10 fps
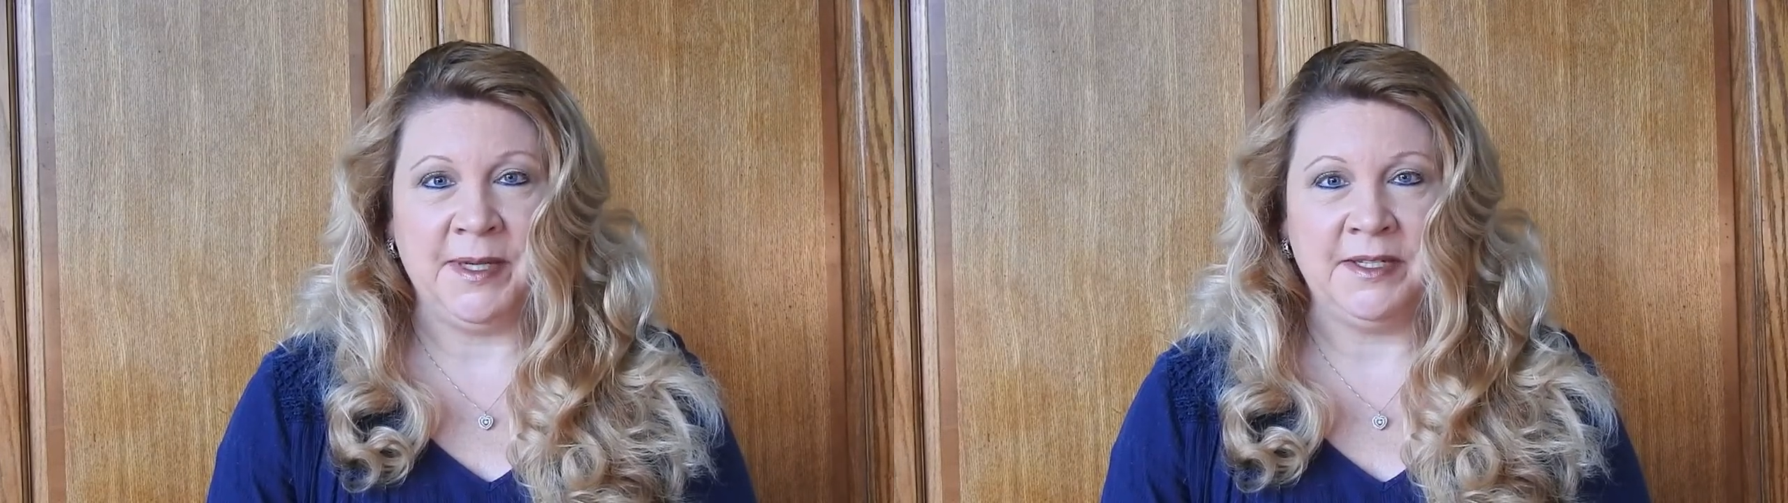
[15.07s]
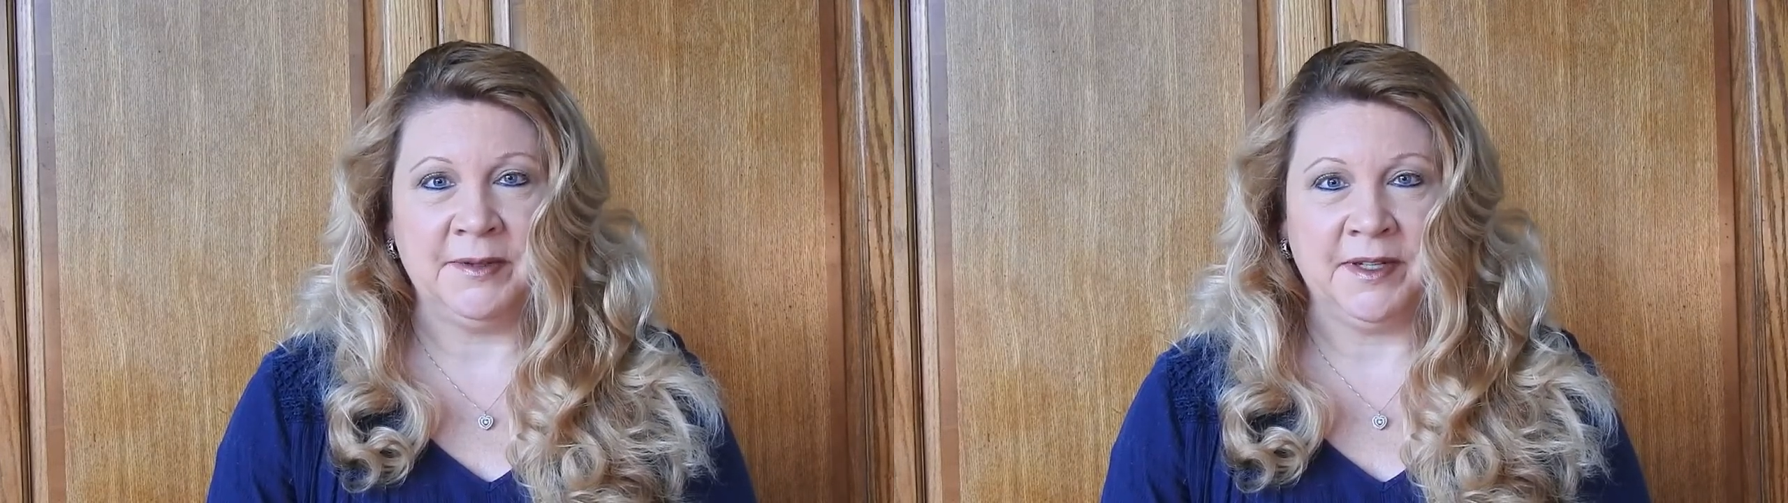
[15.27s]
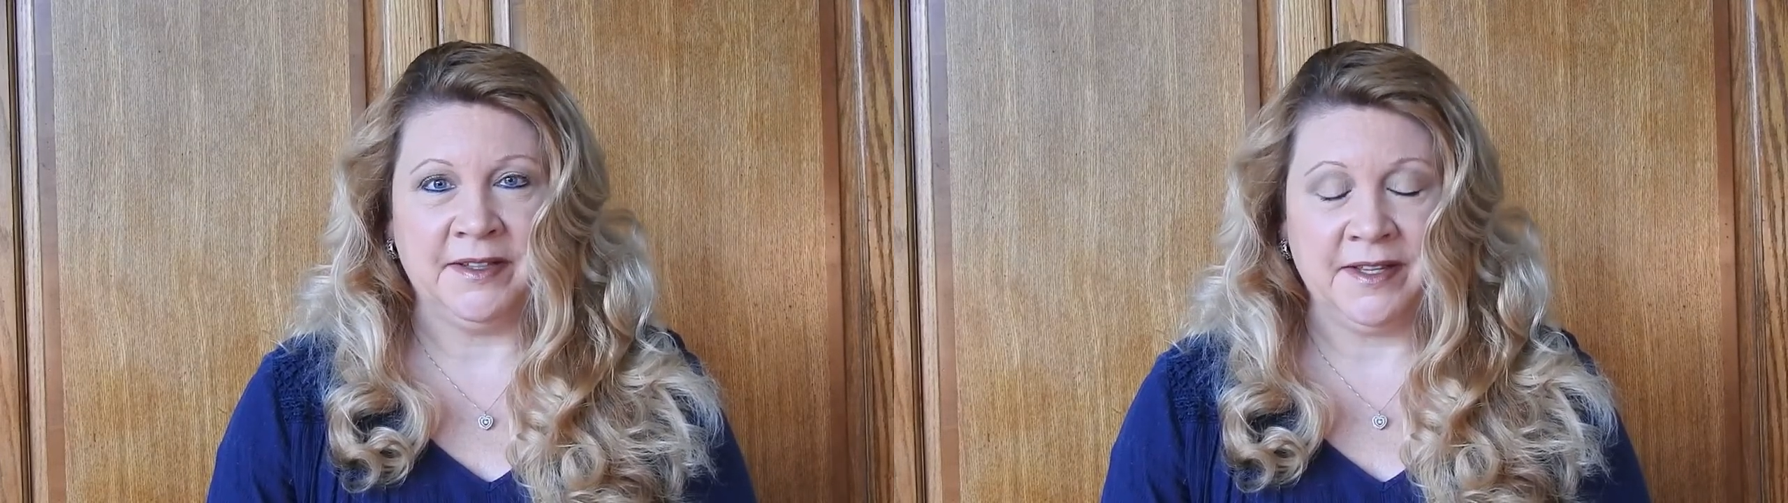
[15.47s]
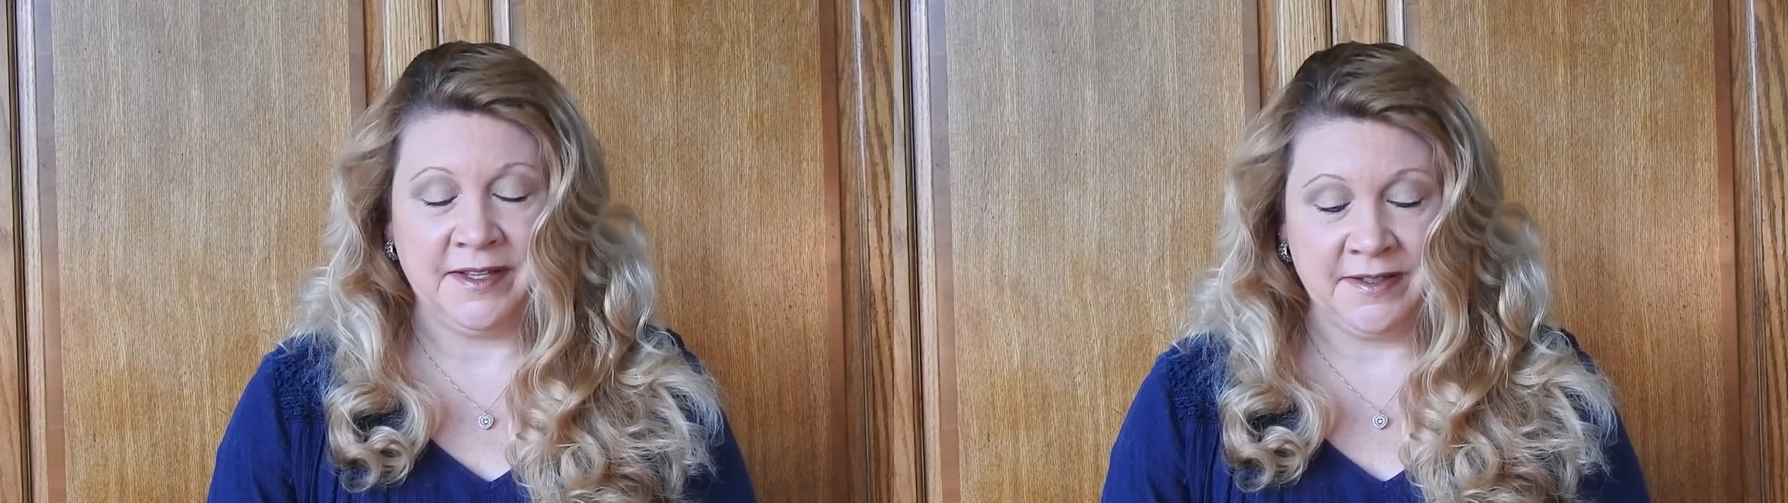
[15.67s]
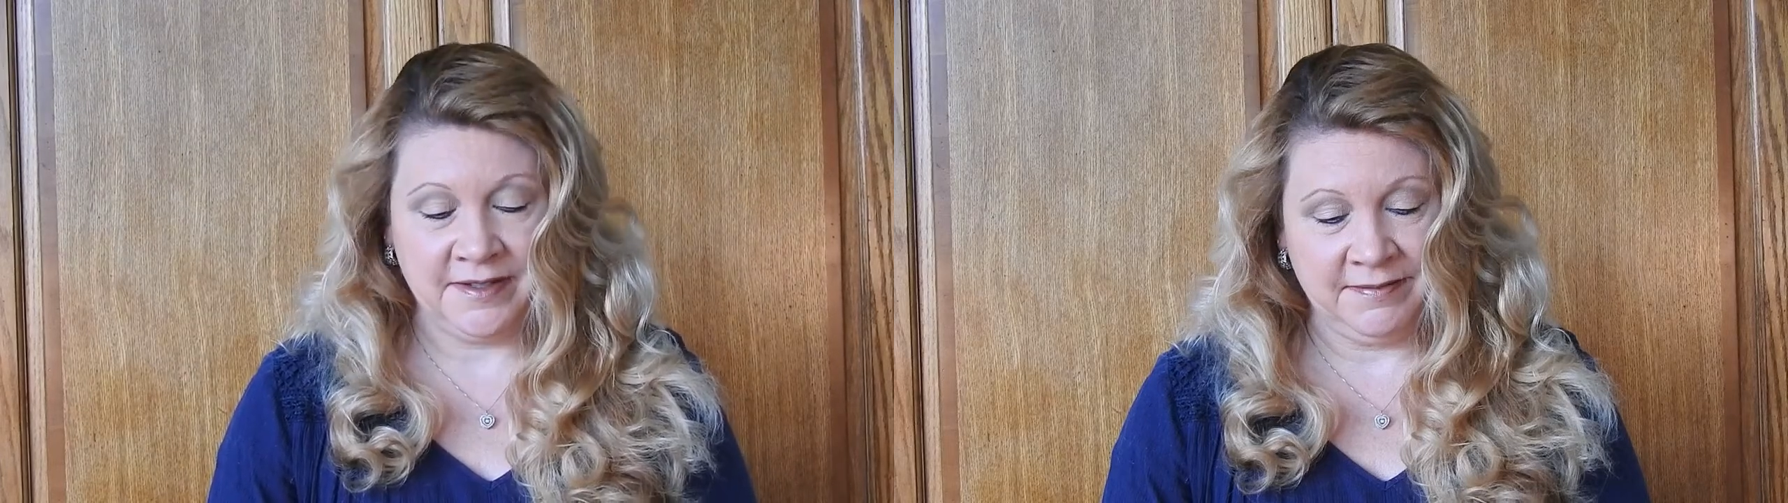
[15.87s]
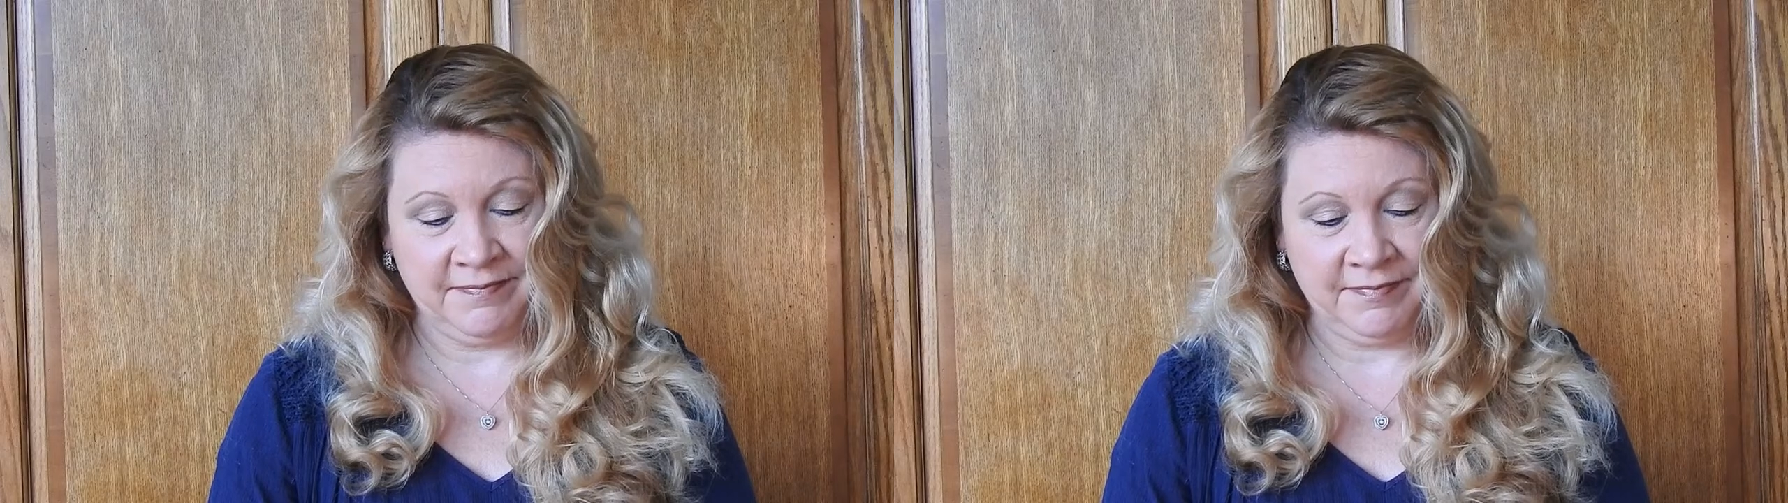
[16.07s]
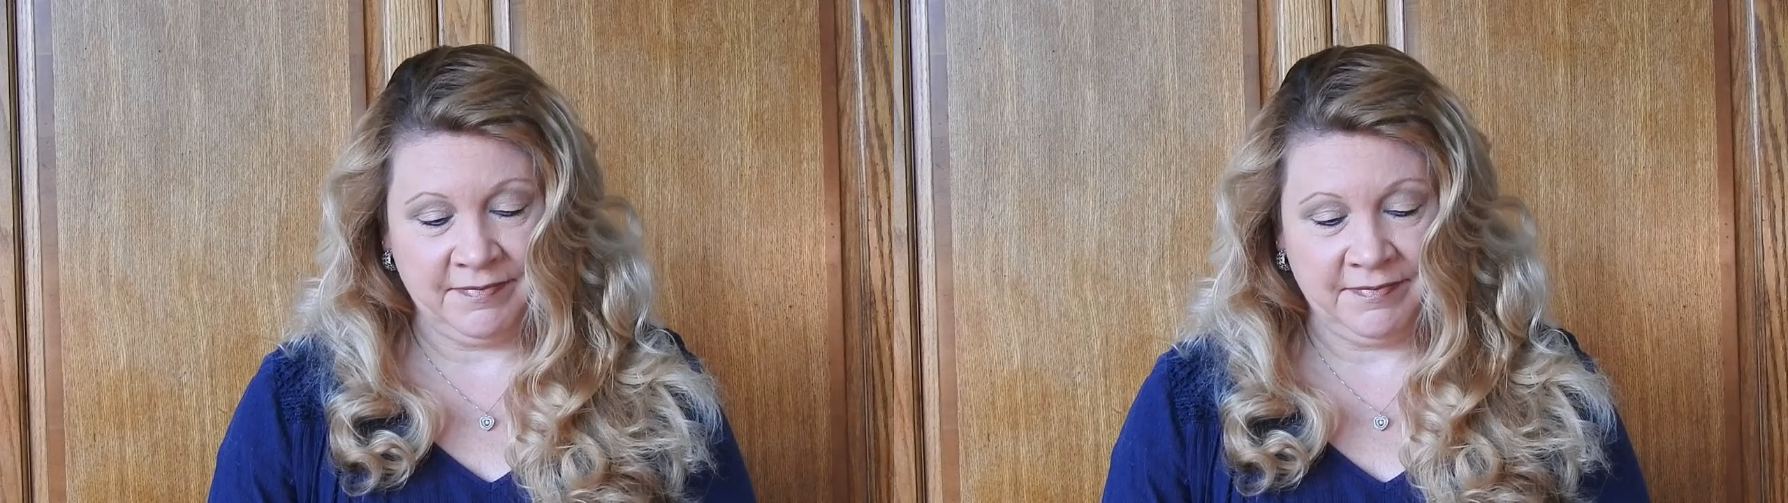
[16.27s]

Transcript: be doing this?